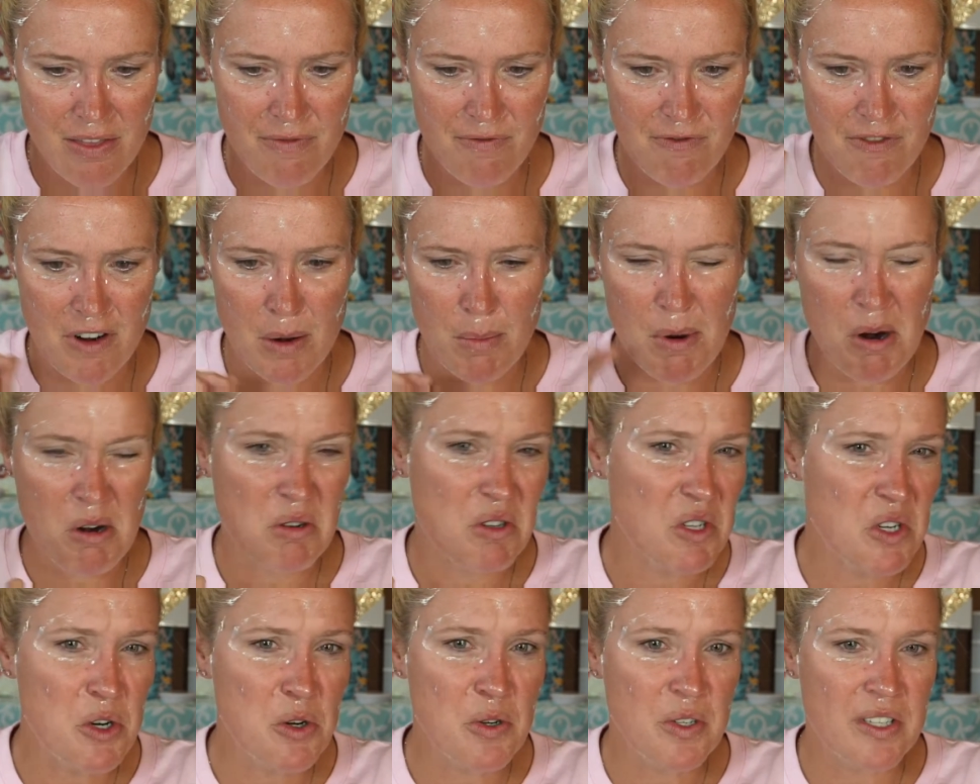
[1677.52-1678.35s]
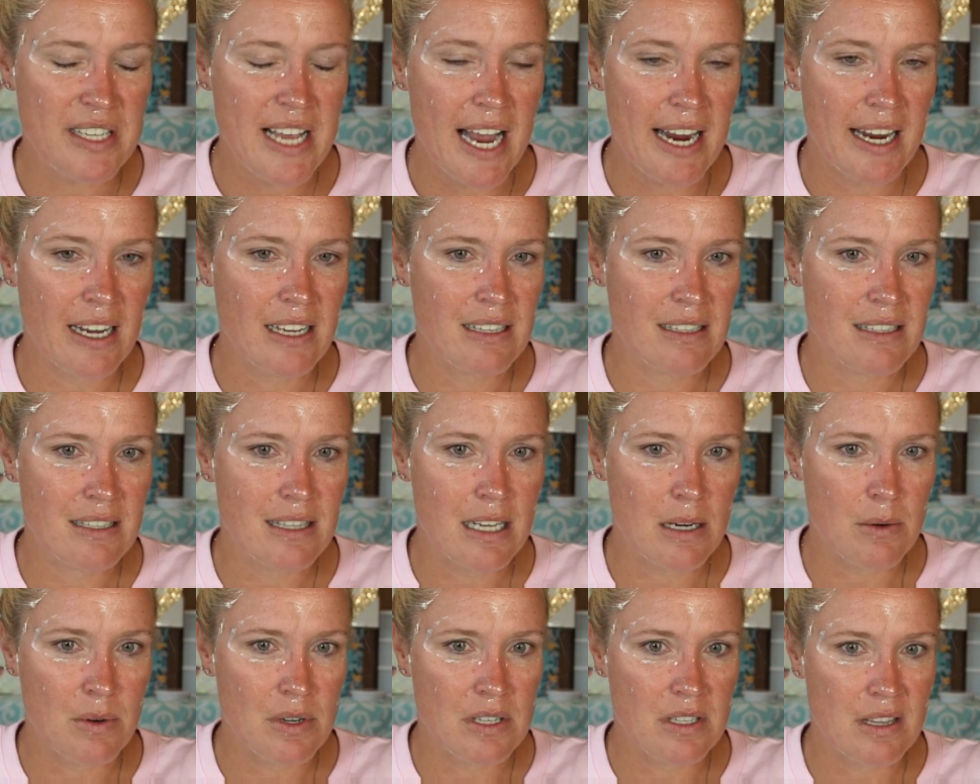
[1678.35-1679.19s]
for about two seconds,
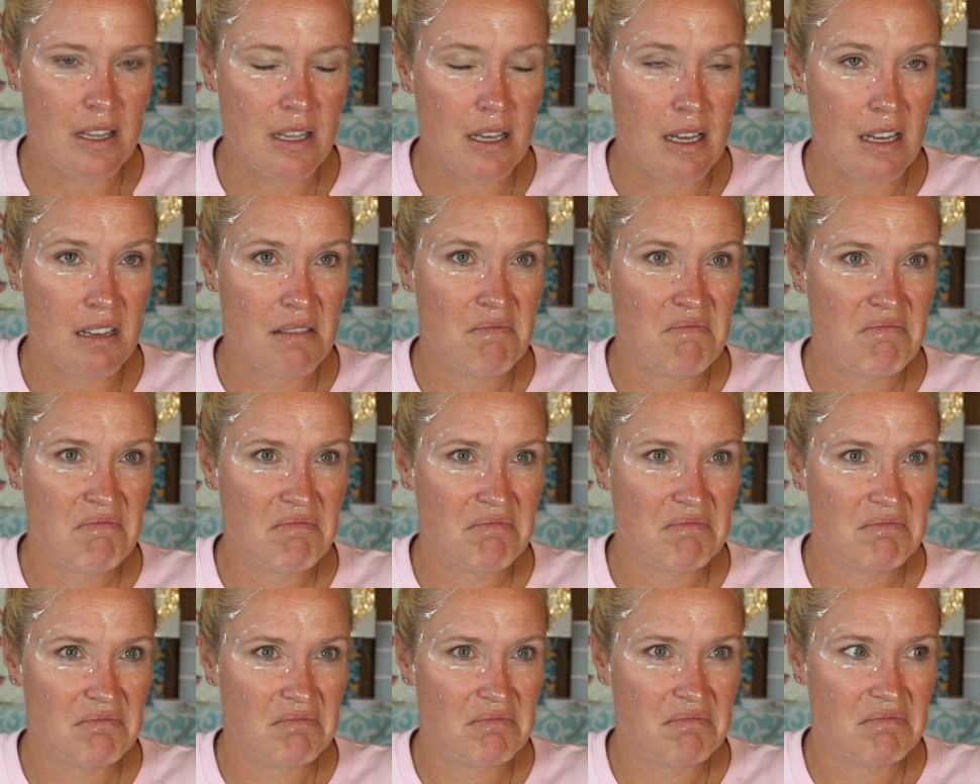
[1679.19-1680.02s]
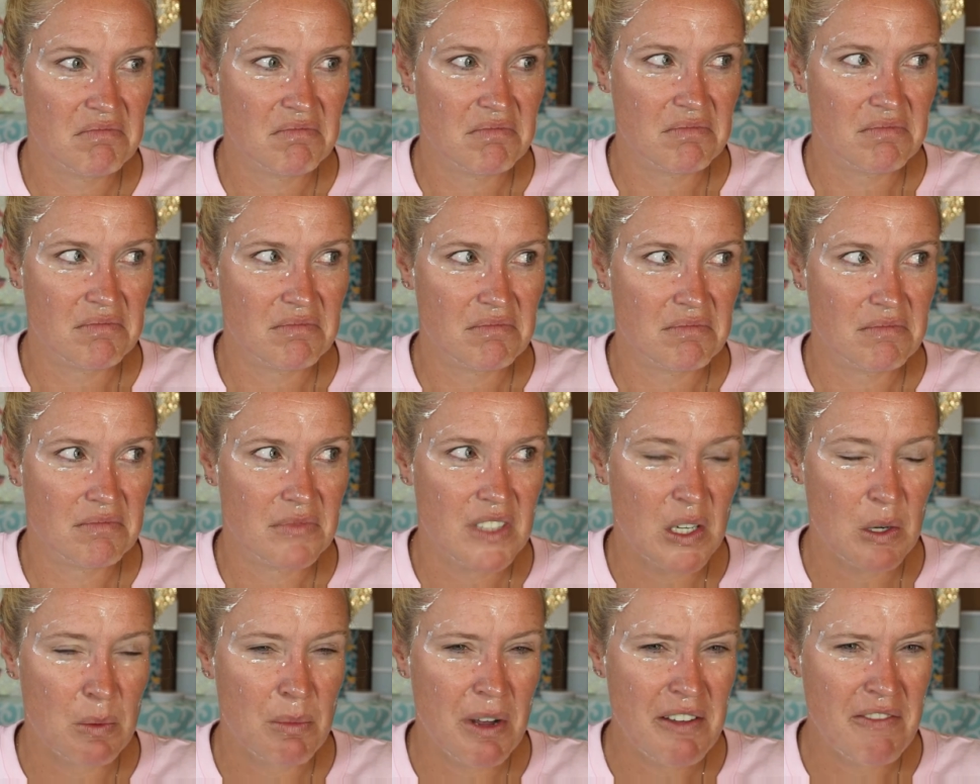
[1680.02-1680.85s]
there was the,
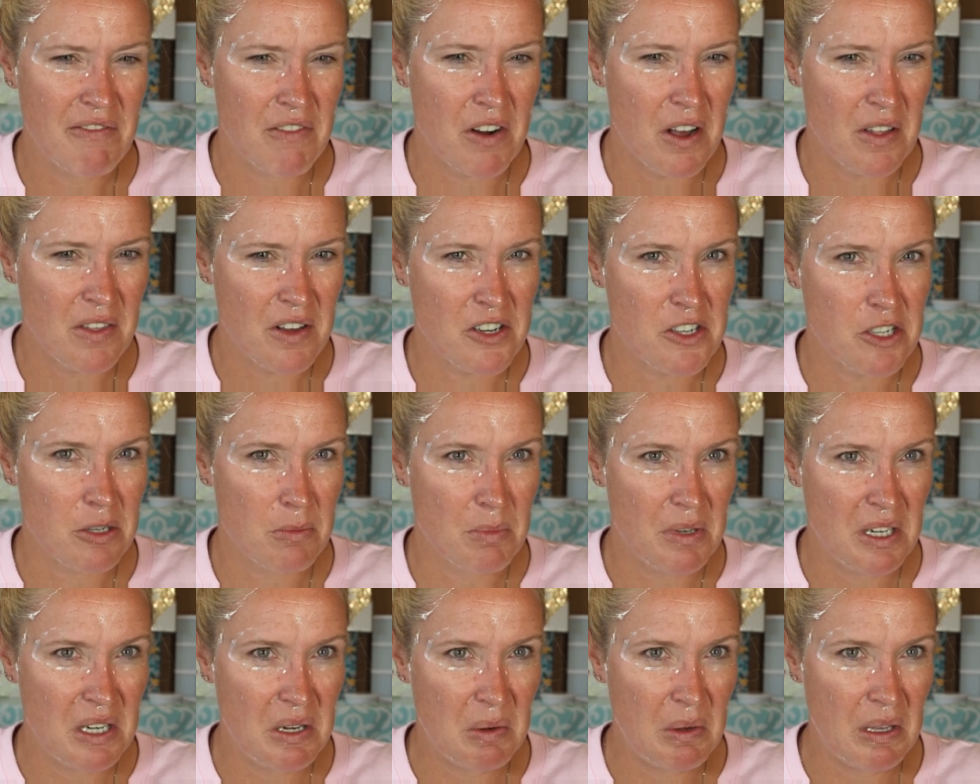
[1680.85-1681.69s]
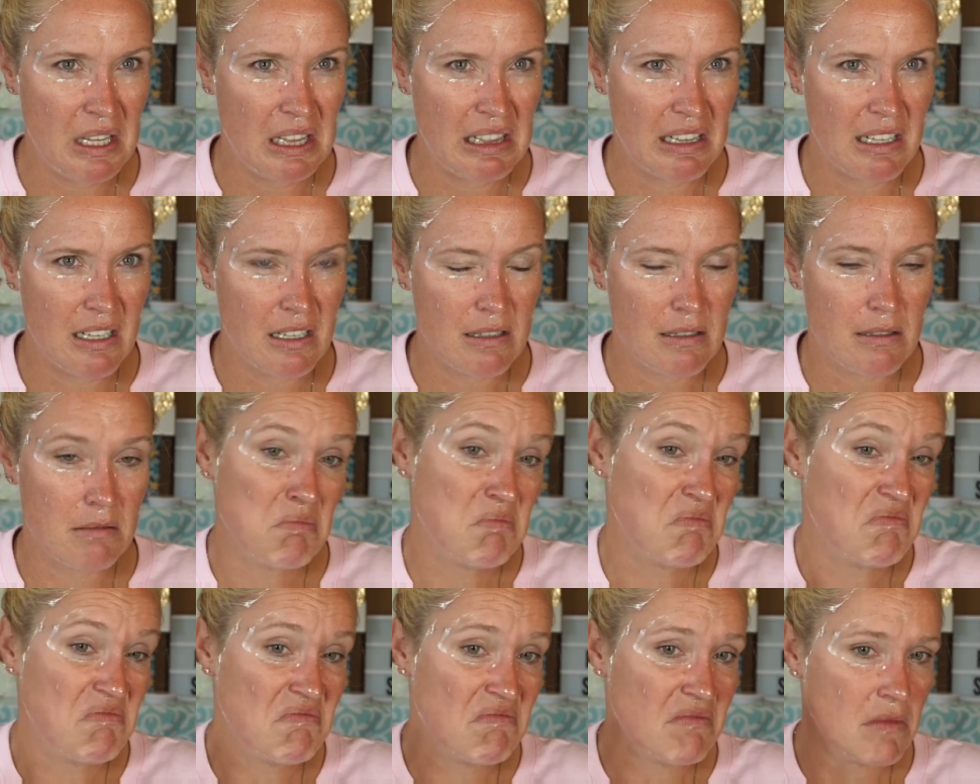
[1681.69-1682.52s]
you know, my father should be doing this.
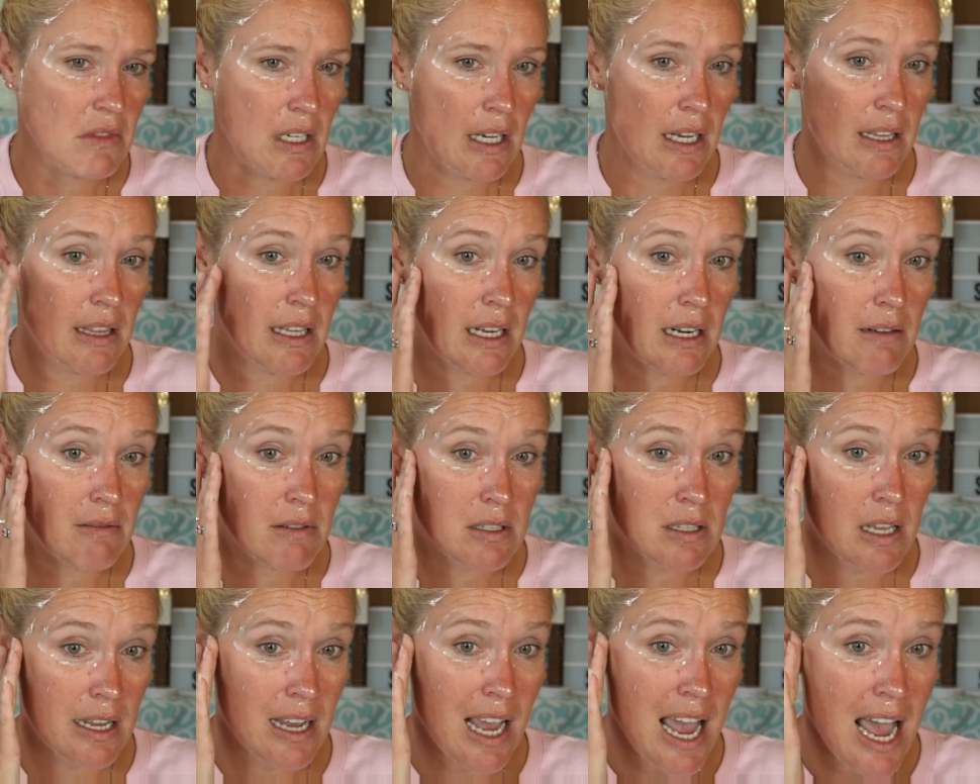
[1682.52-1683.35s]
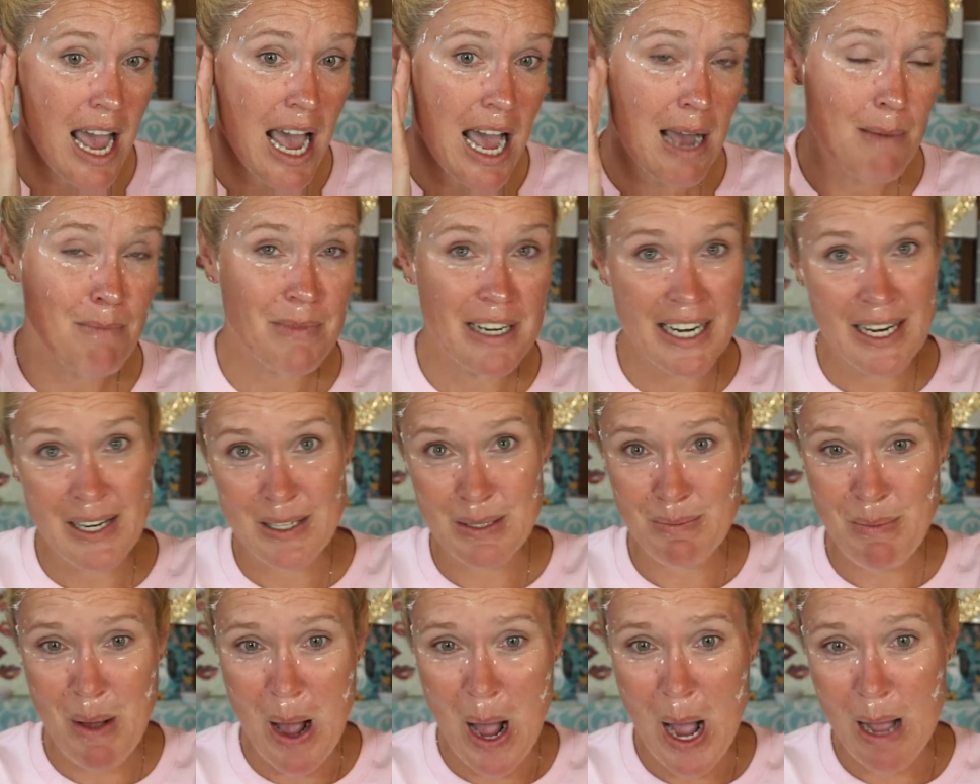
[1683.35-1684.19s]
And then it was like, ah,
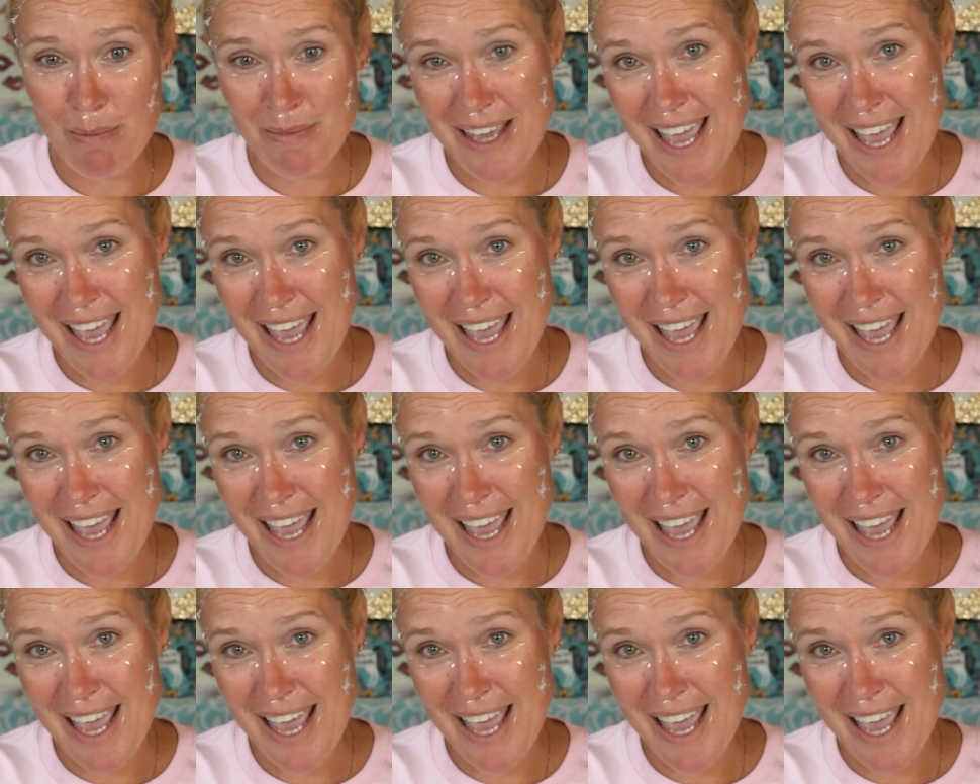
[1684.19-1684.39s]
here's mom,